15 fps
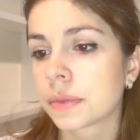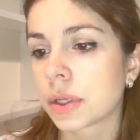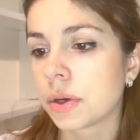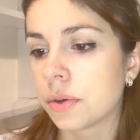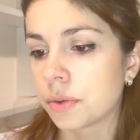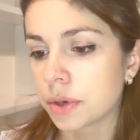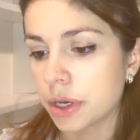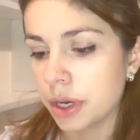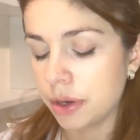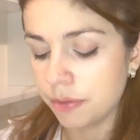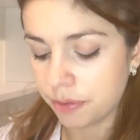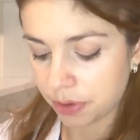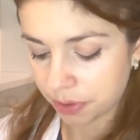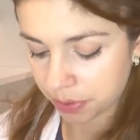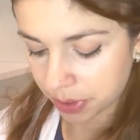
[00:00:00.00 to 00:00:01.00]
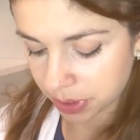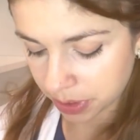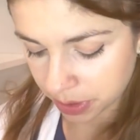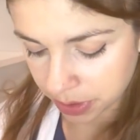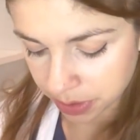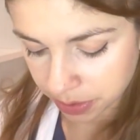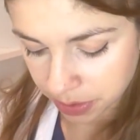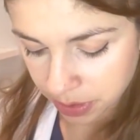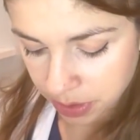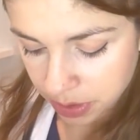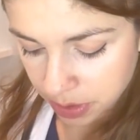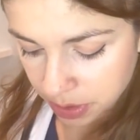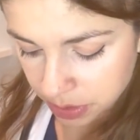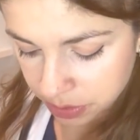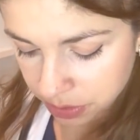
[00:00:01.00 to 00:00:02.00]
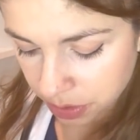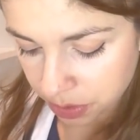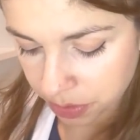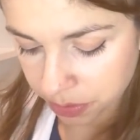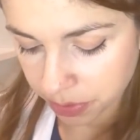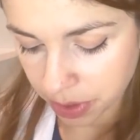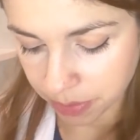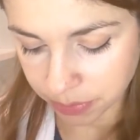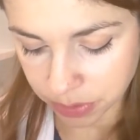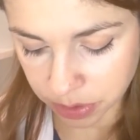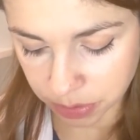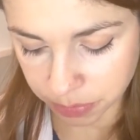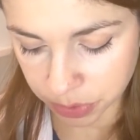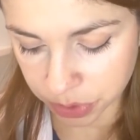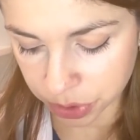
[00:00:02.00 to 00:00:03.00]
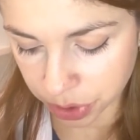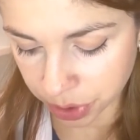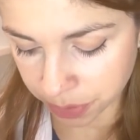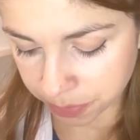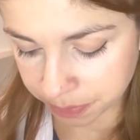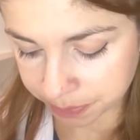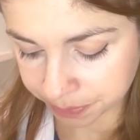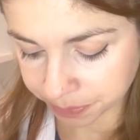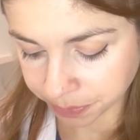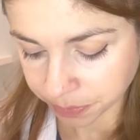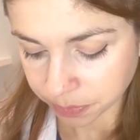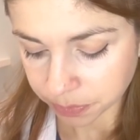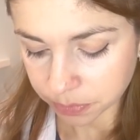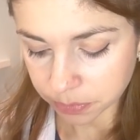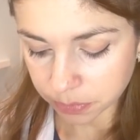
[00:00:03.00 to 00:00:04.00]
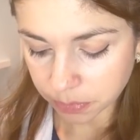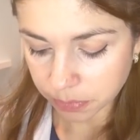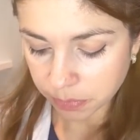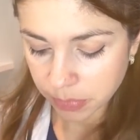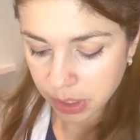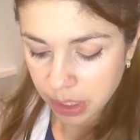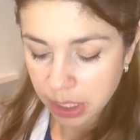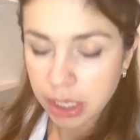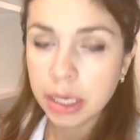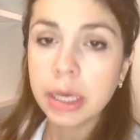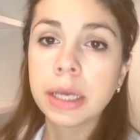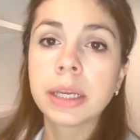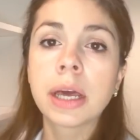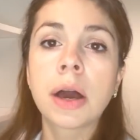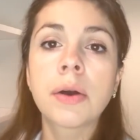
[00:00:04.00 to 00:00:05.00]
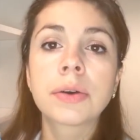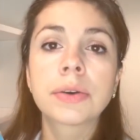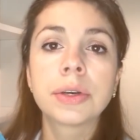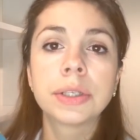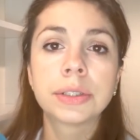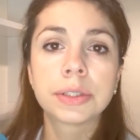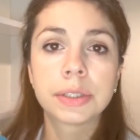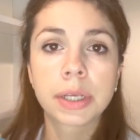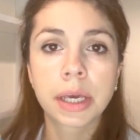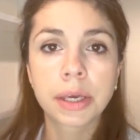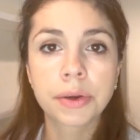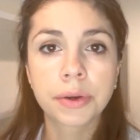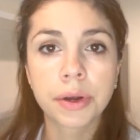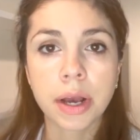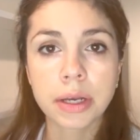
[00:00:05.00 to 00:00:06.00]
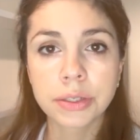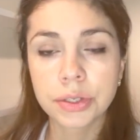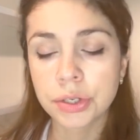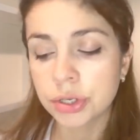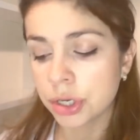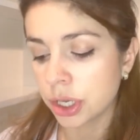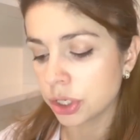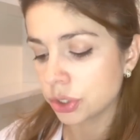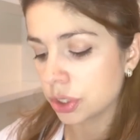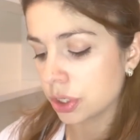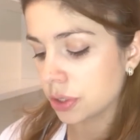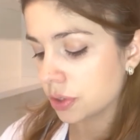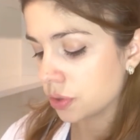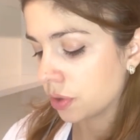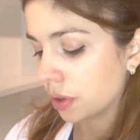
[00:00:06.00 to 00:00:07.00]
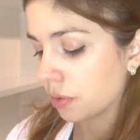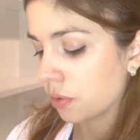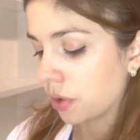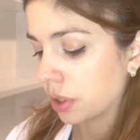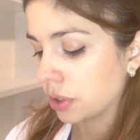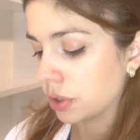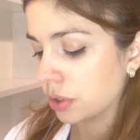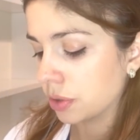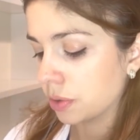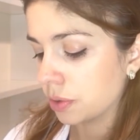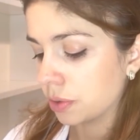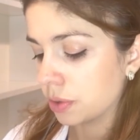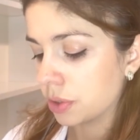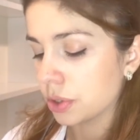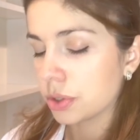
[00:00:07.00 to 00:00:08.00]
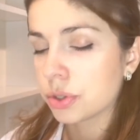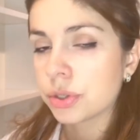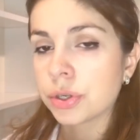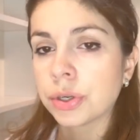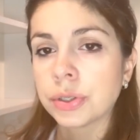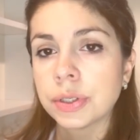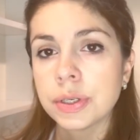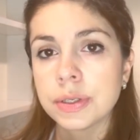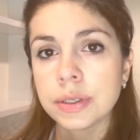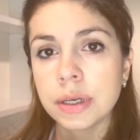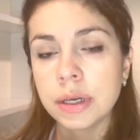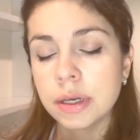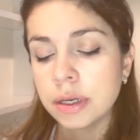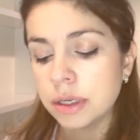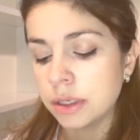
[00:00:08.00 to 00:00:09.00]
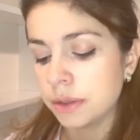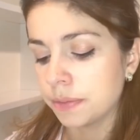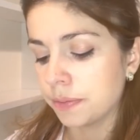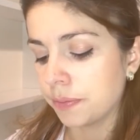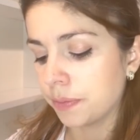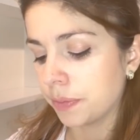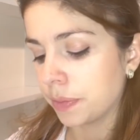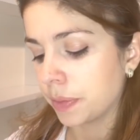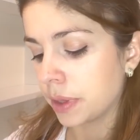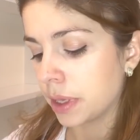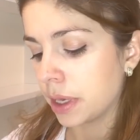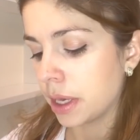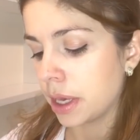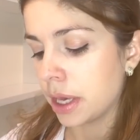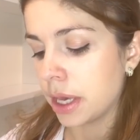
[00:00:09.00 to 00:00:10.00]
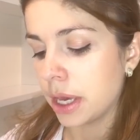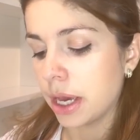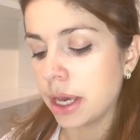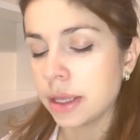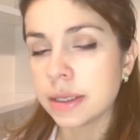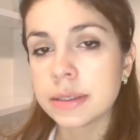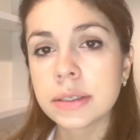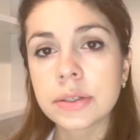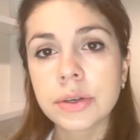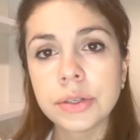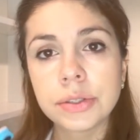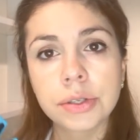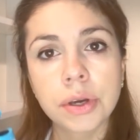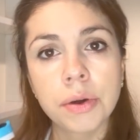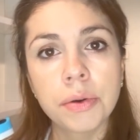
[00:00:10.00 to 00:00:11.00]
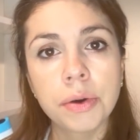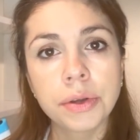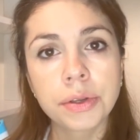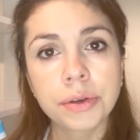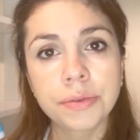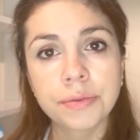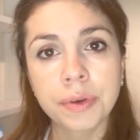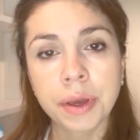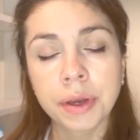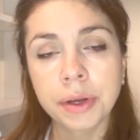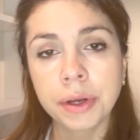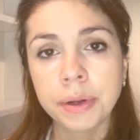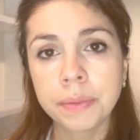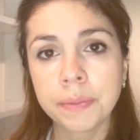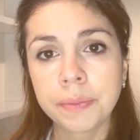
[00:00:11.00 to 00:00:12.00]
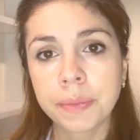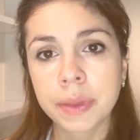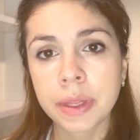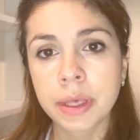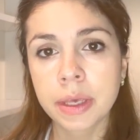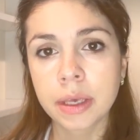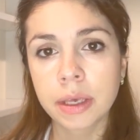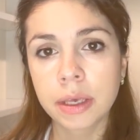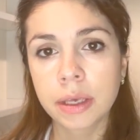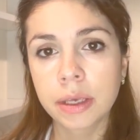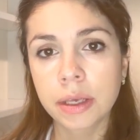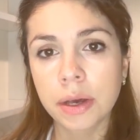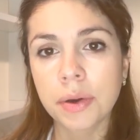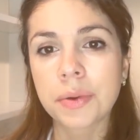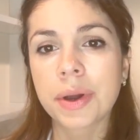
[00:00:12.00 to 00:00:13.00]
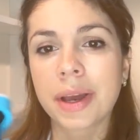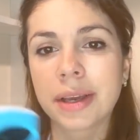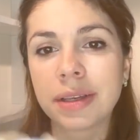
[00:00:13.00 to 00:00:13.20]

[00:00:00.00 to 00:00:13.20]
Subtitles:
Okay, very good. So you don't have a temperature. And now I'm going to take your oxygenation. So I'm going to just turn this on. And this is going to go on your finger. Okay,